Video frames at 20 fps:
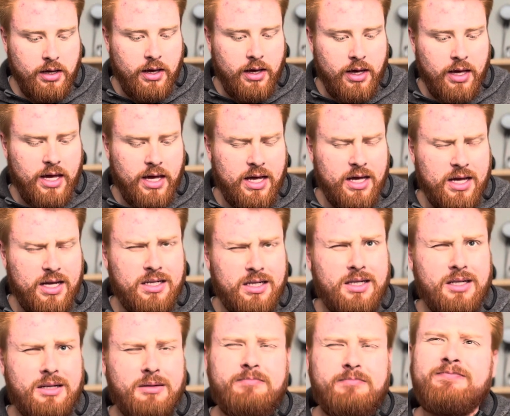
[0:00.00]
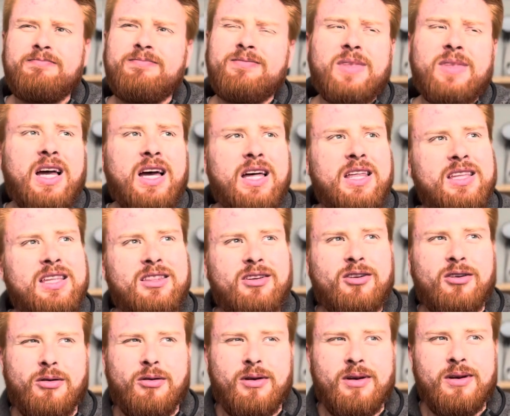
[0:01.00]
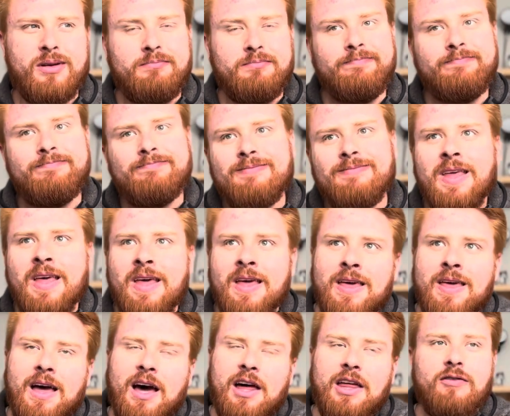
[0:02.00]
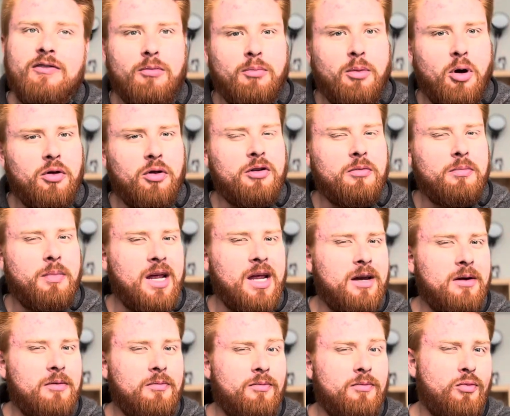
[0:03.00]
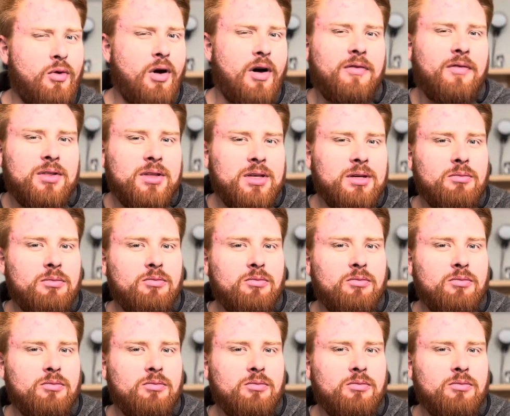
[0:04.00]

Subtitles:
And I think for both you're paying roughly